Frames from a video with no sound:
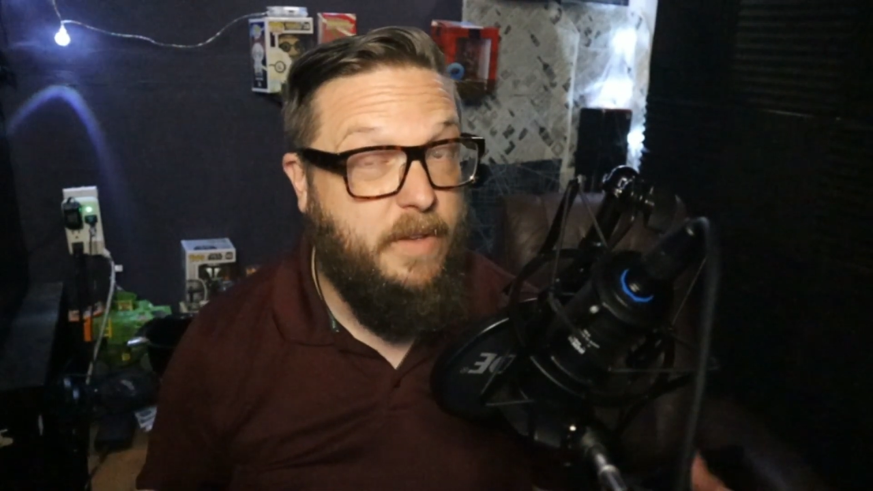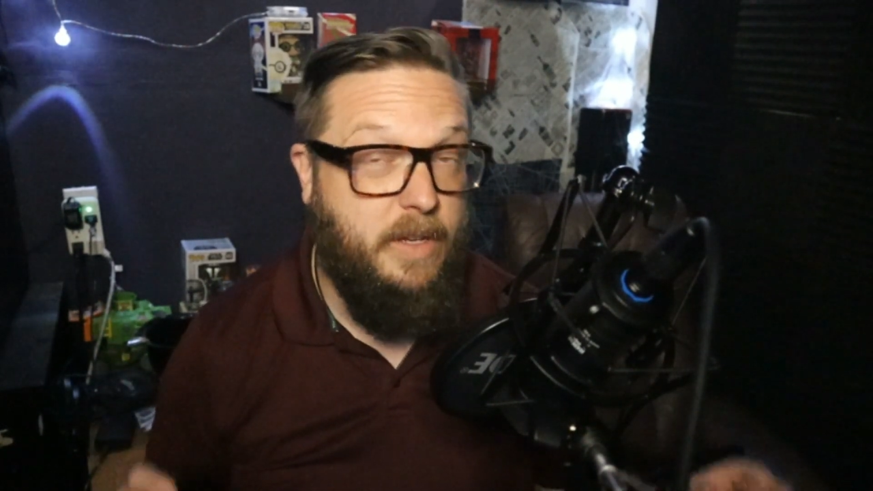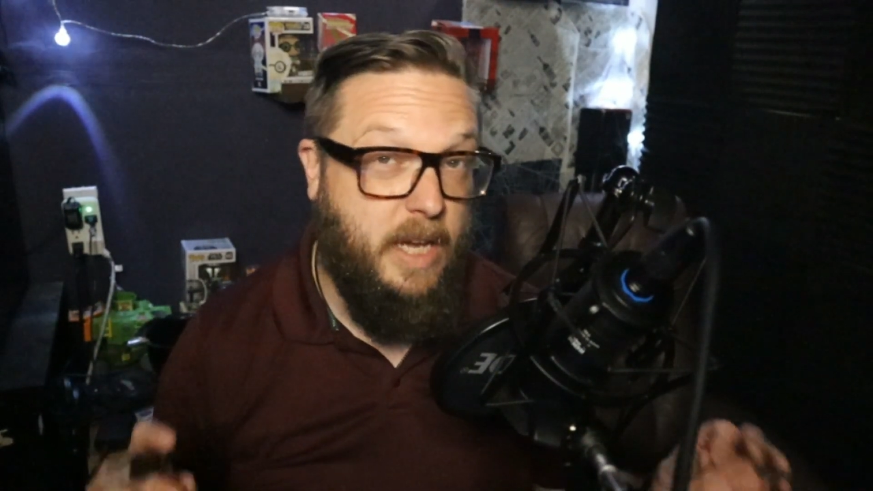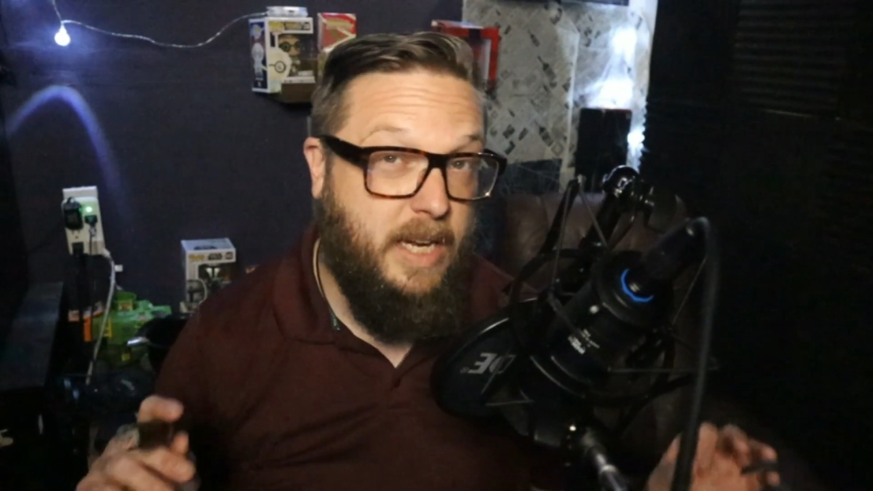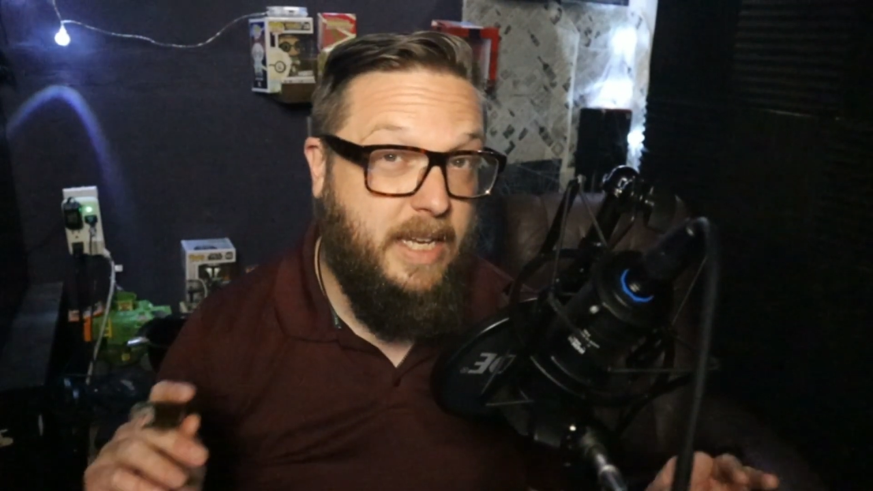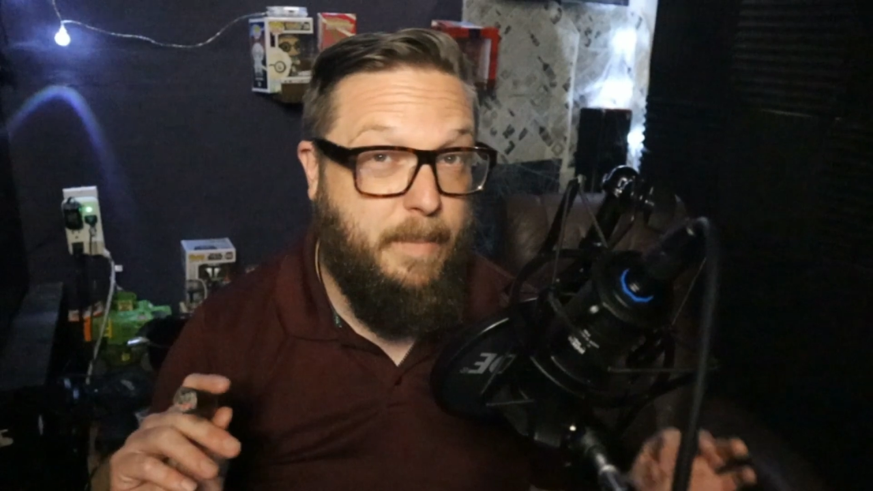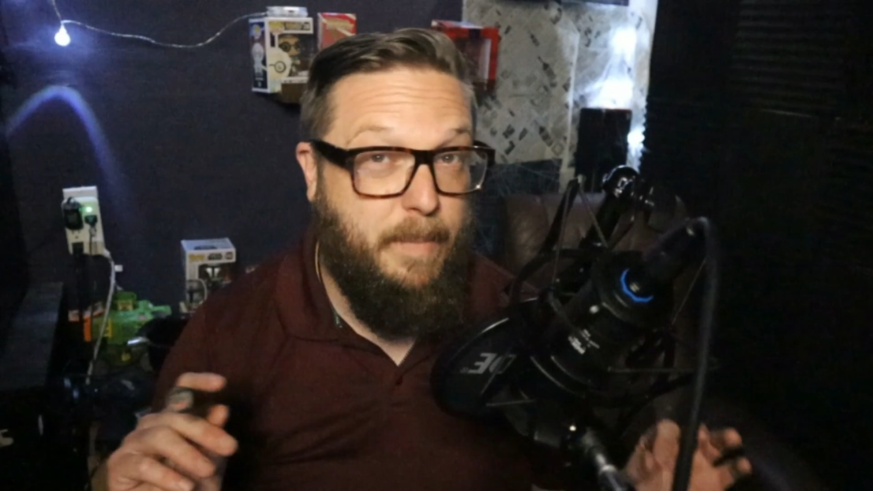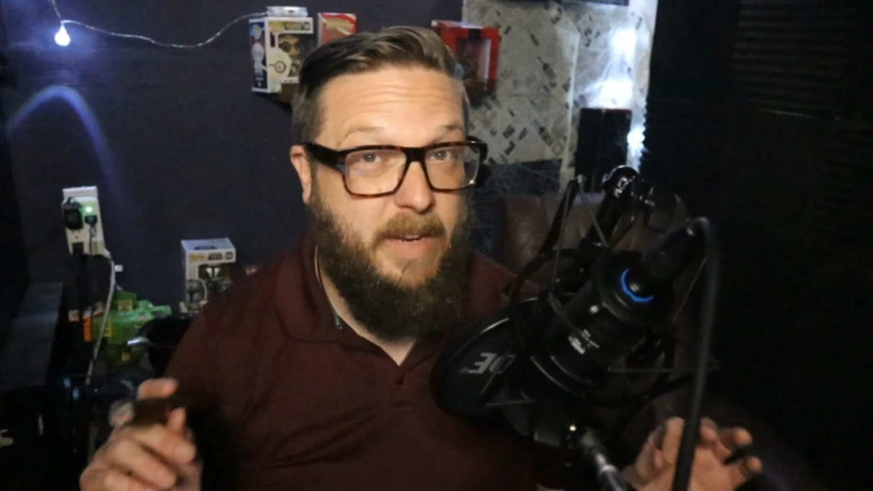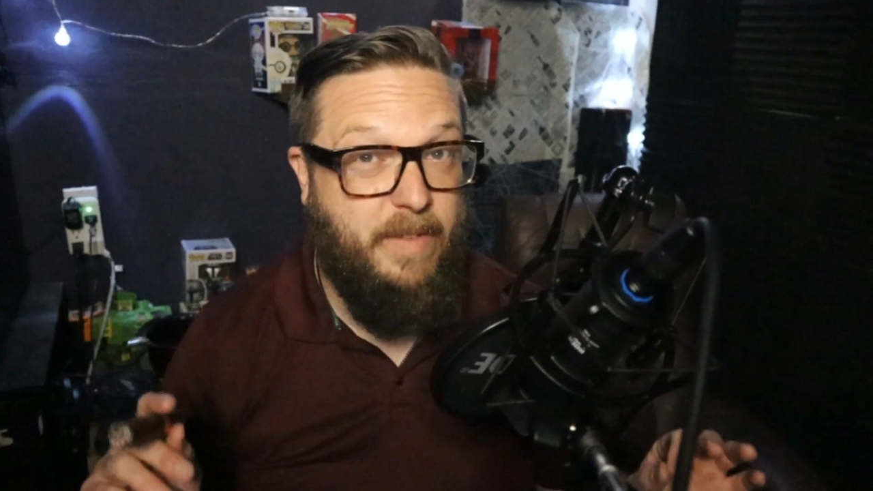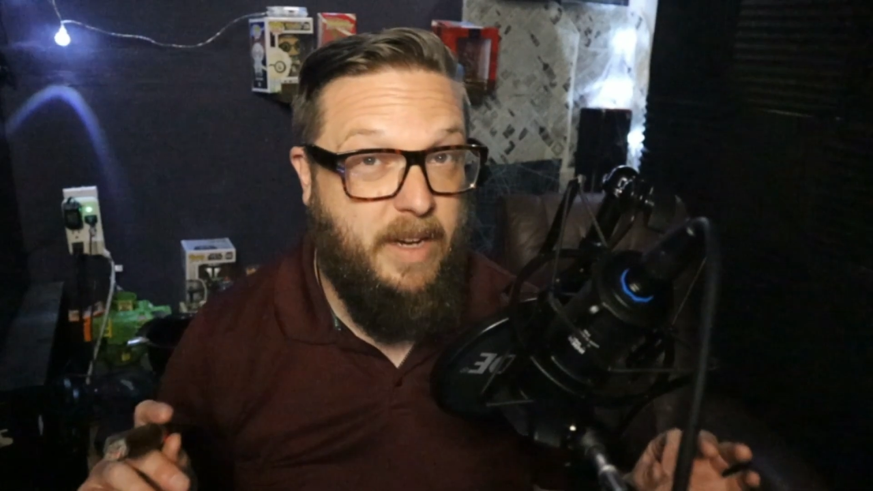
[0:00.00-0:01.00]
you kind of get a bit
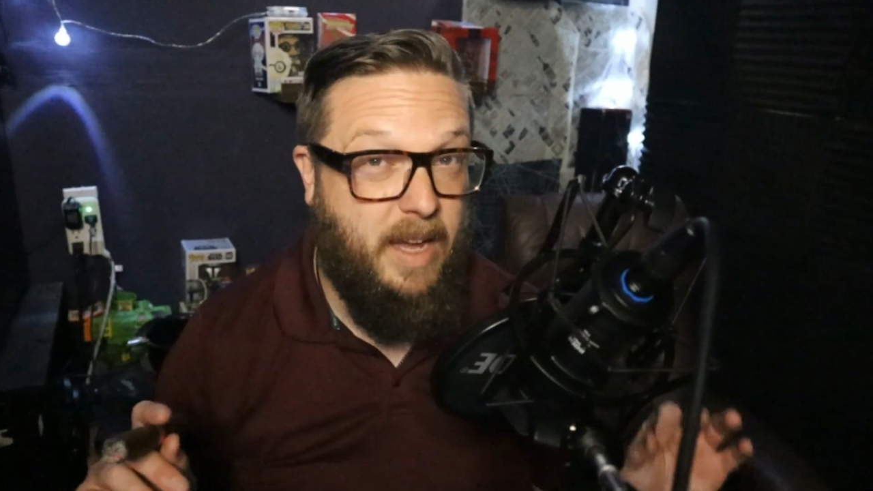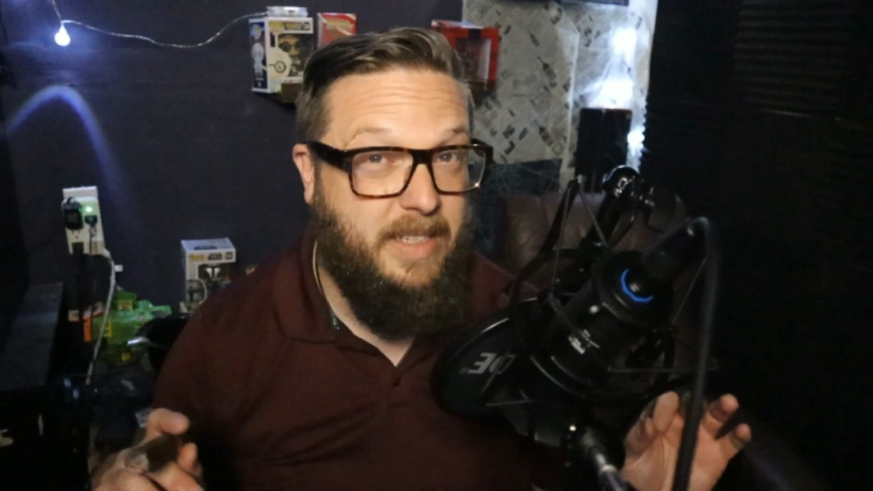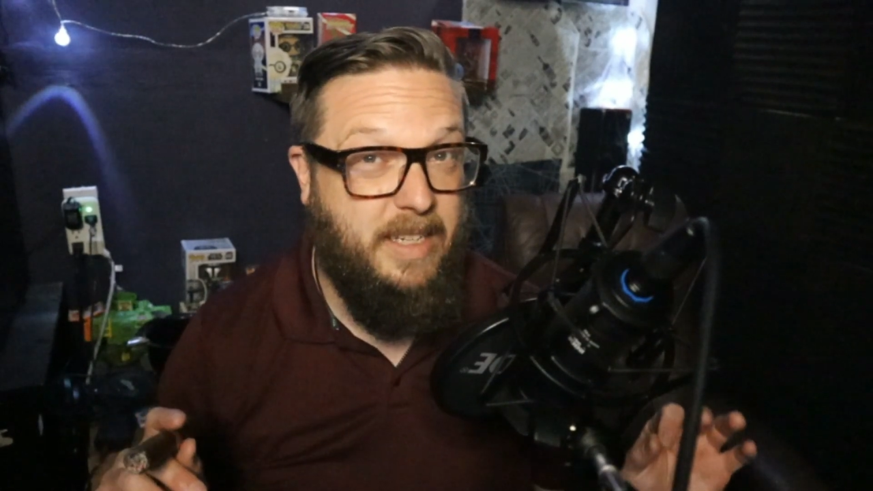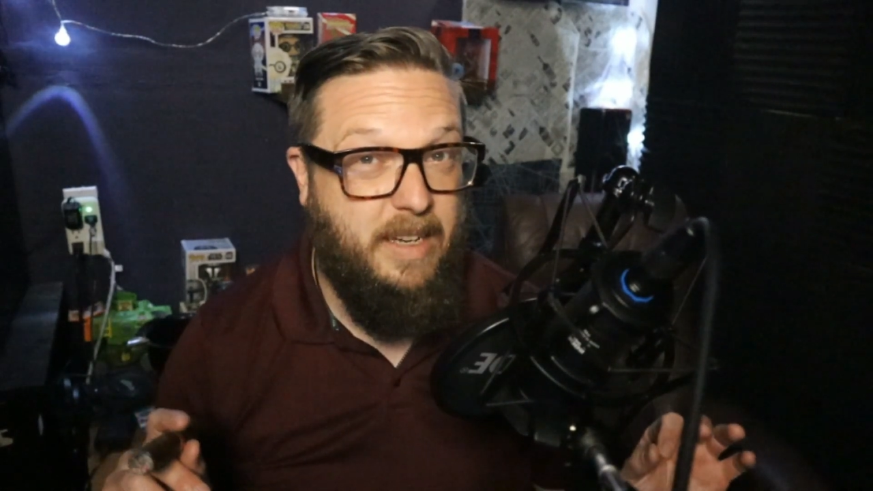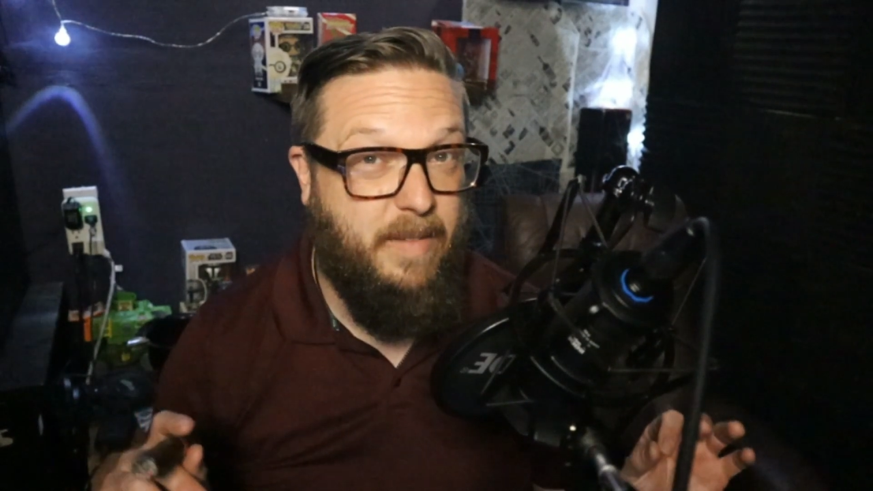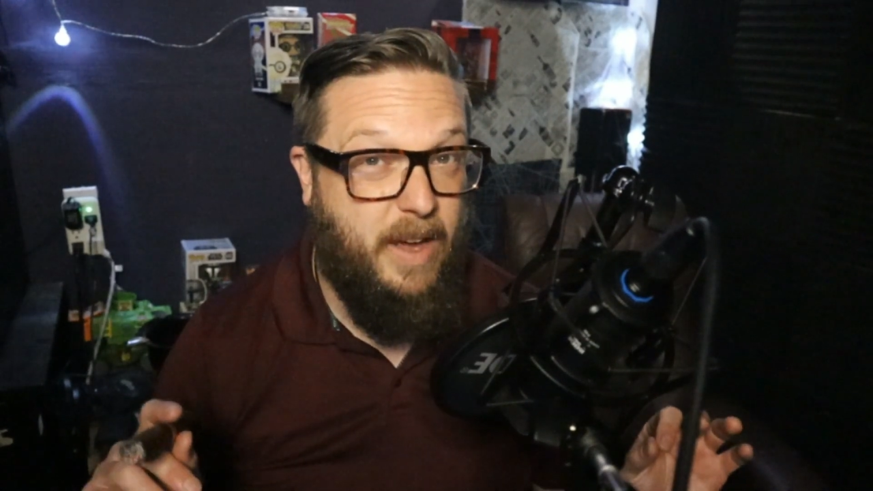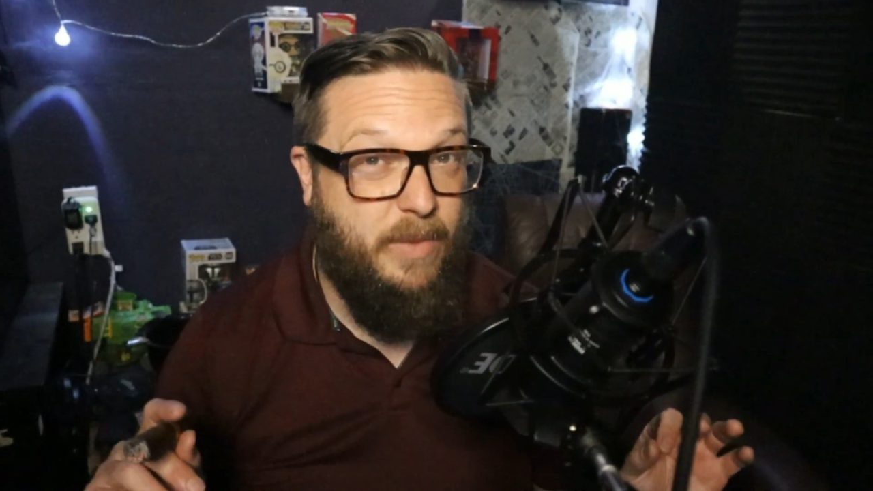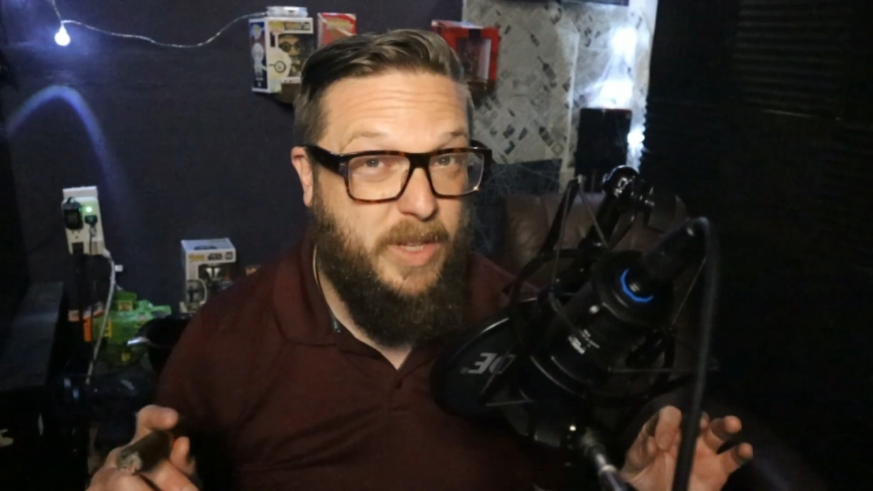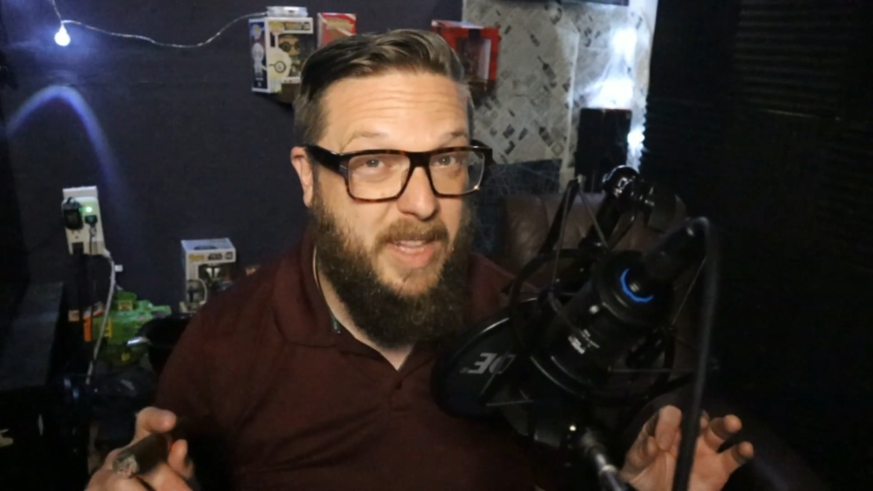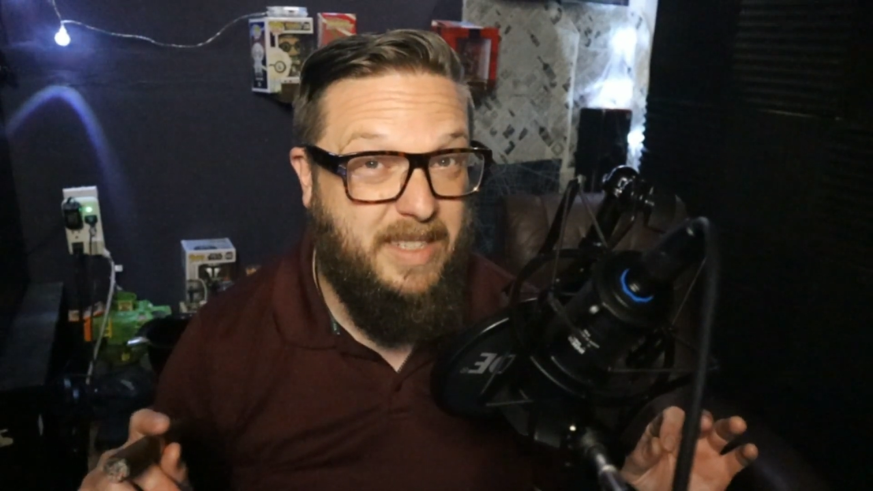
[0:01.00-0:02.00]
of an idea of
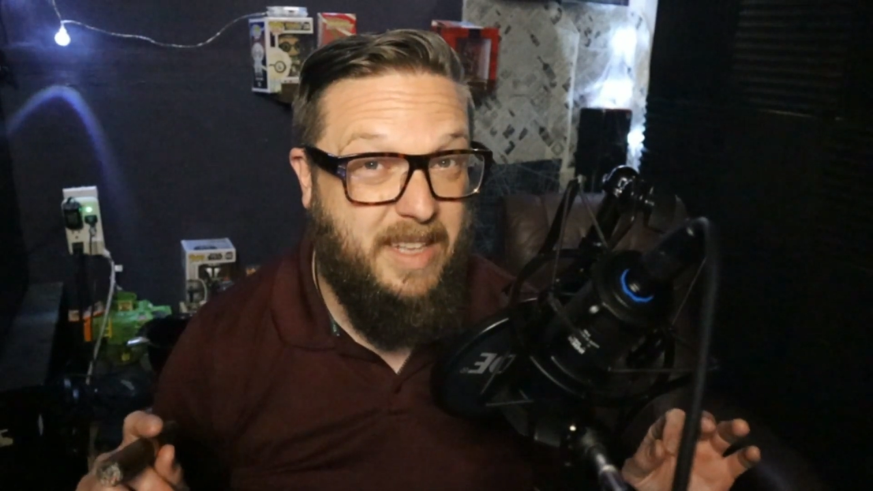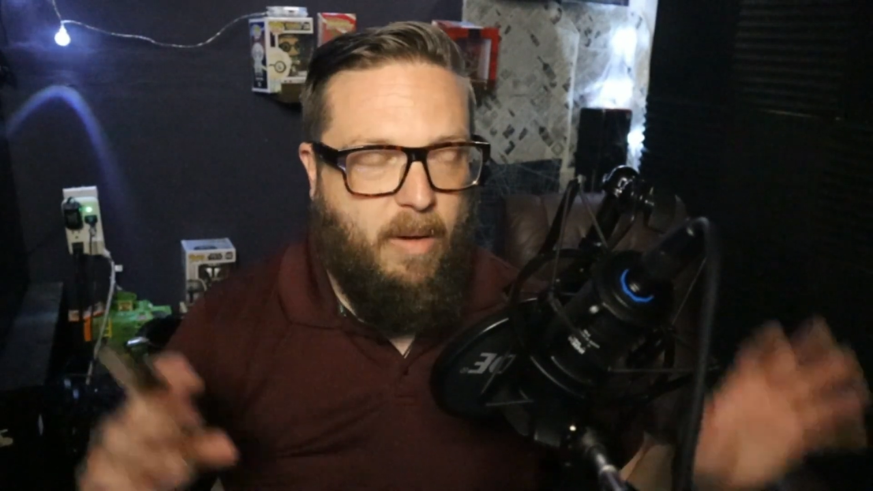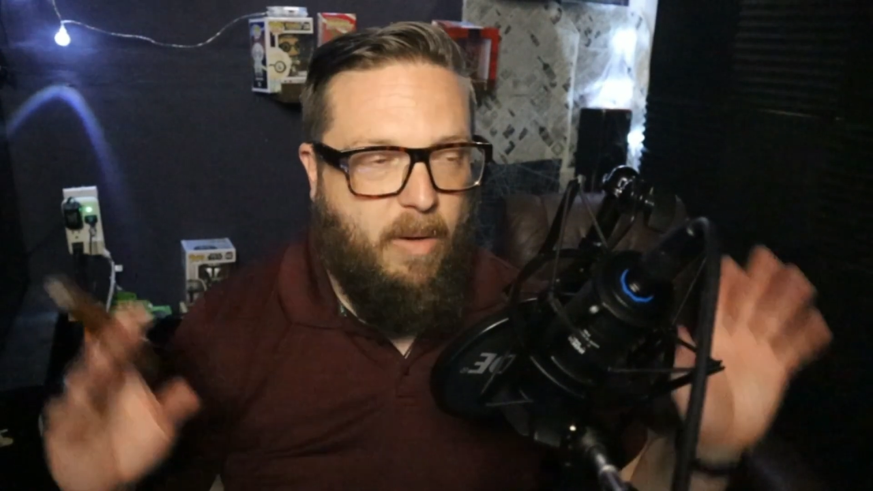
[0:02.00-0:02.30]
what that's like.